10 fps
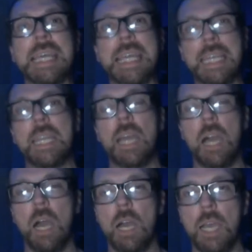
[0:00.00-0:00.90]
in
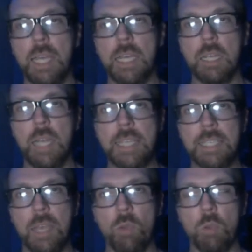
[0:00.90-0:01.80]
an
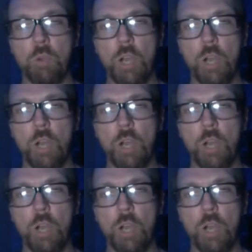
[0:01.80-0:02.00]
essay or a